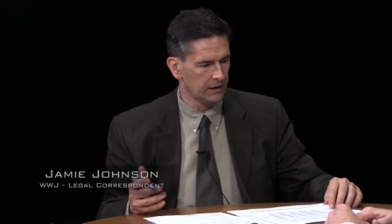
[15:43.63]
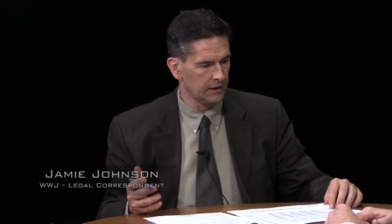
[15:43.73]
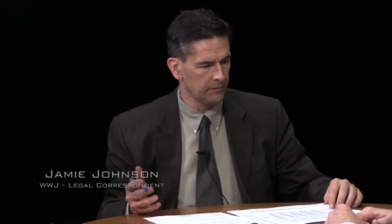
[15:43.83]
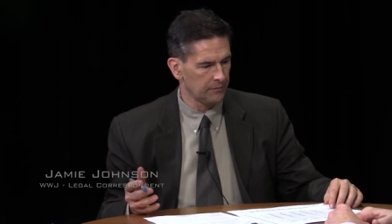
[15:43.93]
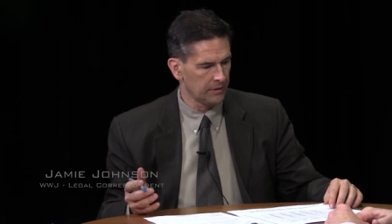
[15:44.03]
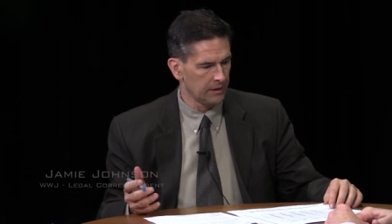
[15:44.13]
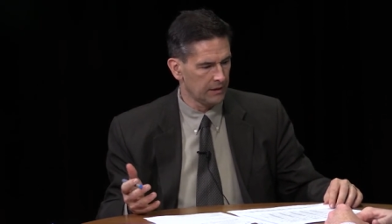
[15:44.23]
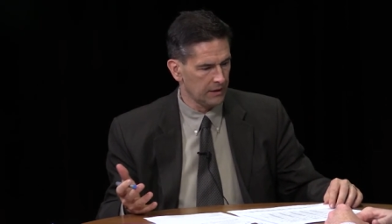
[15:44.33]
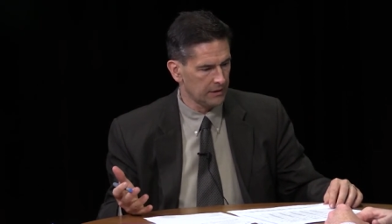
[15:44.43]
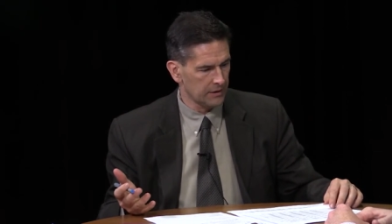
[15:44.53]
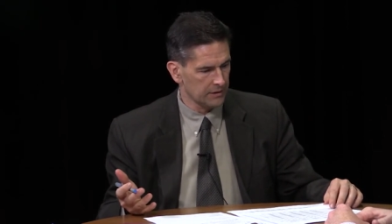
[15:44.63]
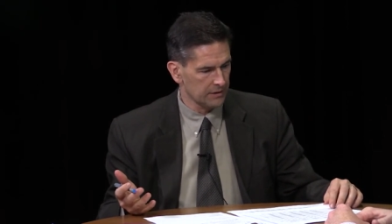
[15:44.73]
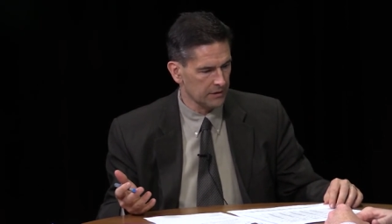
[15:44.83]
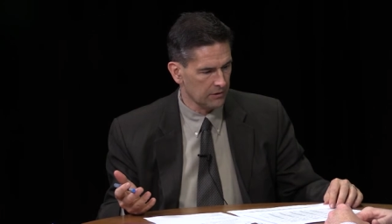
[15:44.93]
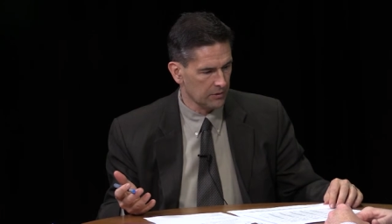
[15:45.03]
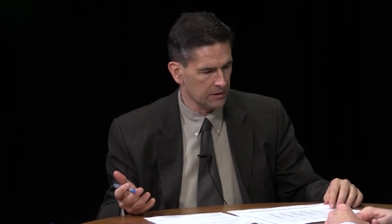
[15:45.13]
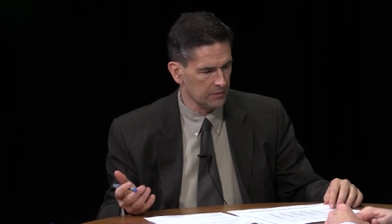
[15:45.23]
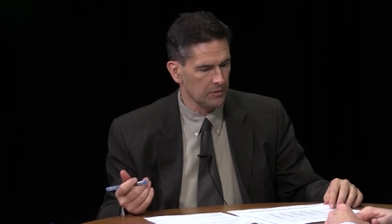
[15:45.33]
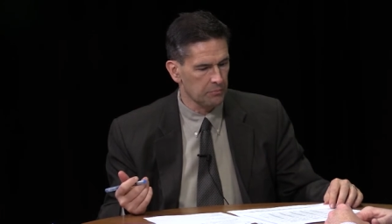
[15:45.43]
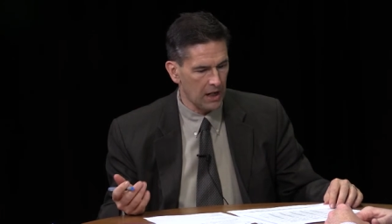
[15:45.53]
Um, then there's, of course,
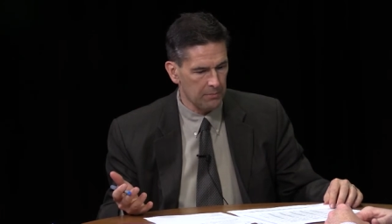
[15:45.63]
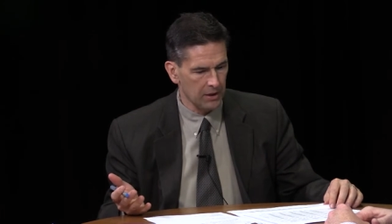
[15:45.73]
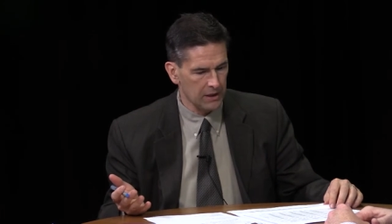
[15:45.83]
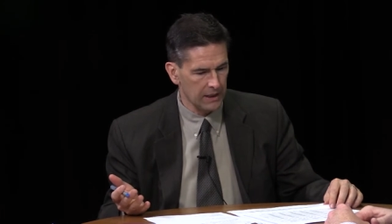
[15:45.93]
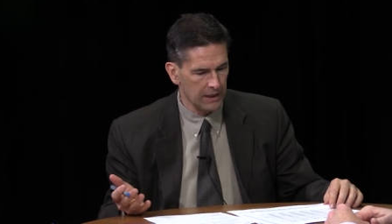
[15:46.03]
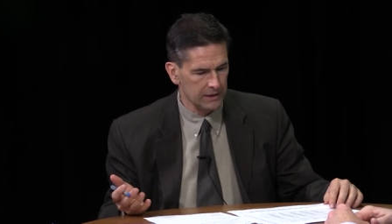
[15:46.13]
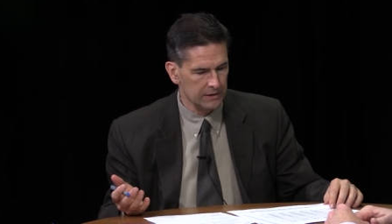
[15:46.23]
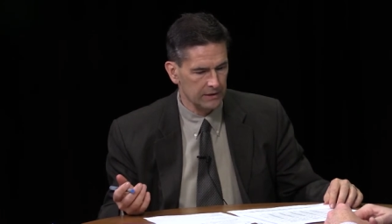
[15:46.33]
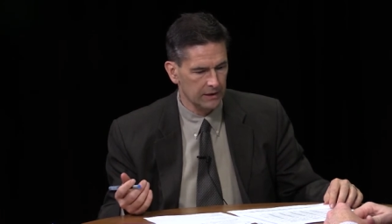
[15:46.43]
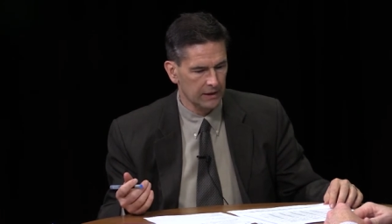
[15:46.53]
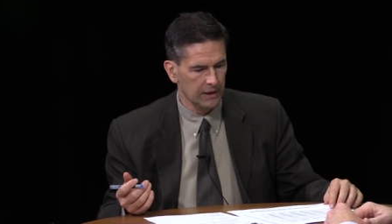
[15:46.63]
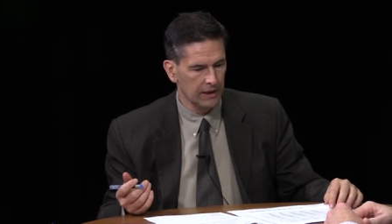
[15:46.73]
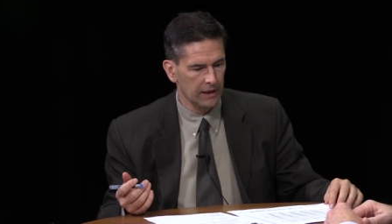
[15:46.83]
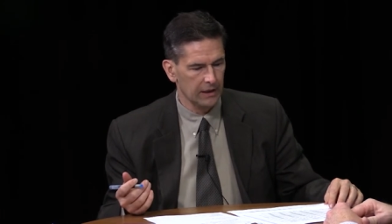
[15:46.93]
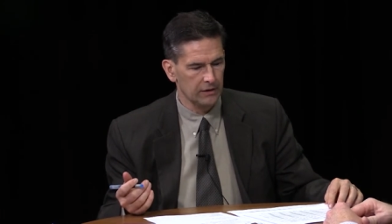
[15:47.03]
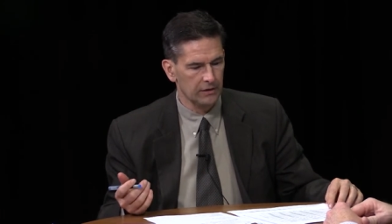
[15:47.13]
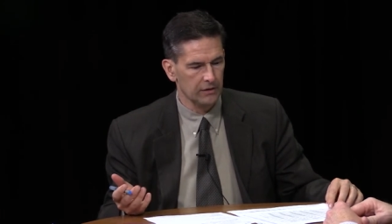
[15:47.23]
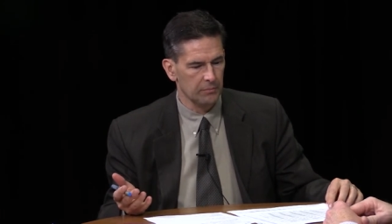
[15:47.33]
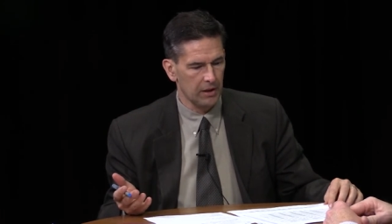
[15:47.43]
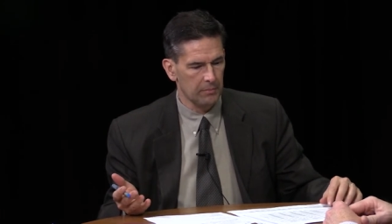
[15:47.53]
property tax and
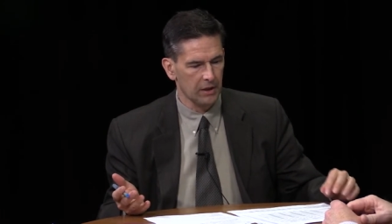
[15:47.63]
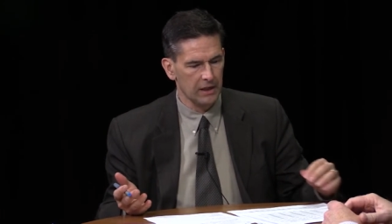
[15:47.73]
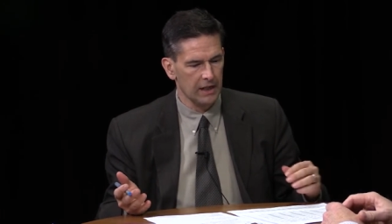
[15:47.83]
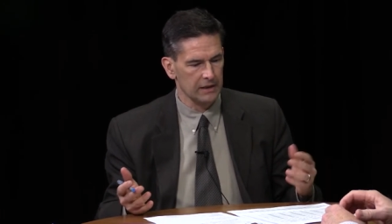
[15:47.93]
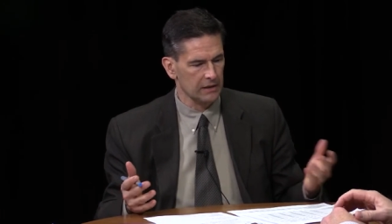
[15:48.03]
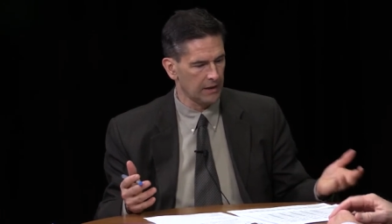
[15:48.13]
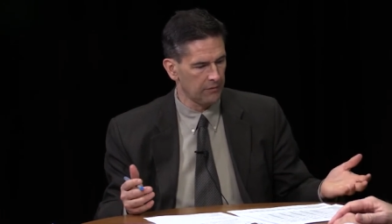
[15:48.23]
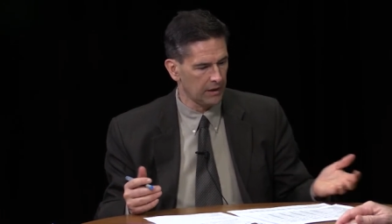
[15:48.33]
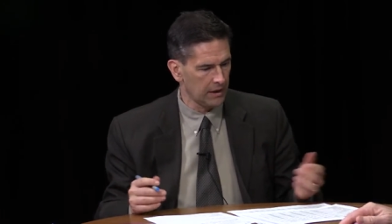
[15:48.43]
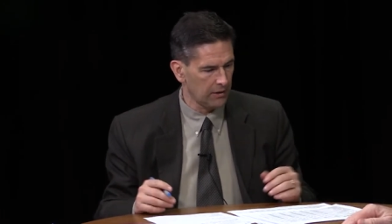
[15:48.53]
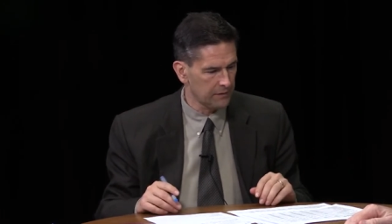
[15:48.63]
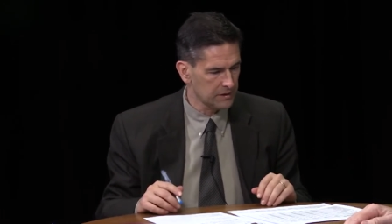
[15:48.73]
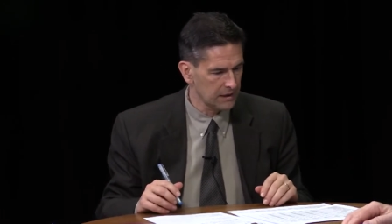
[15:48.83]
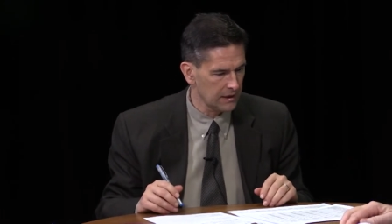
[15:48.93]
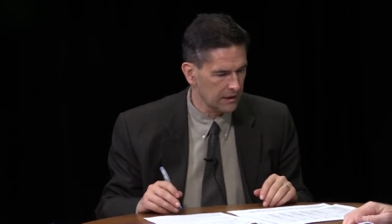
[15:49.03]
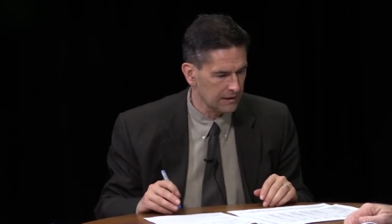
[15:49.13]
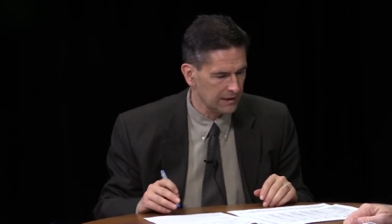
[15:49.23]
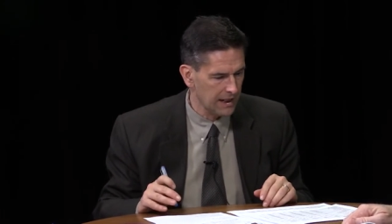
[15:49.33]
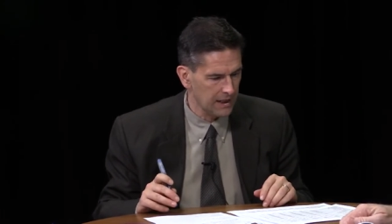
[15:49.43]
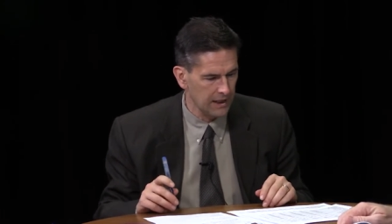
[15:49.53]
the property tax levy. Now, I see that
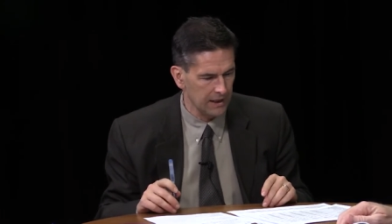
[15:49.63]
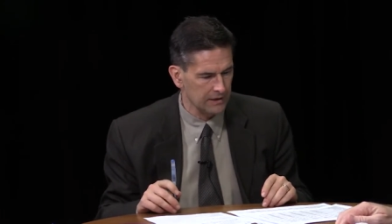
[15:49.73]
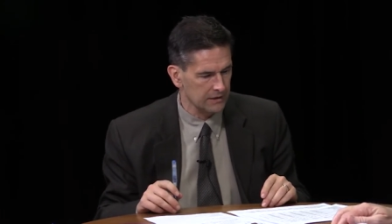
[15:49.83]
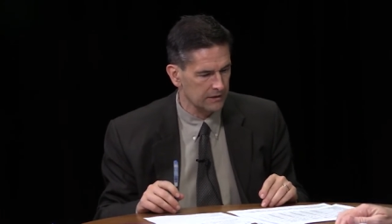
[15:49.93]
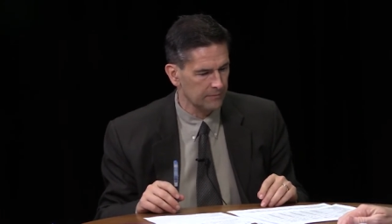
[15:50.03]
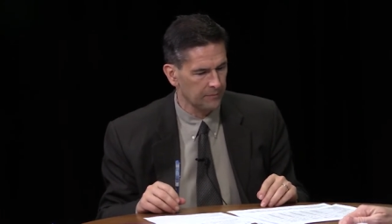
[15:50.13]
that has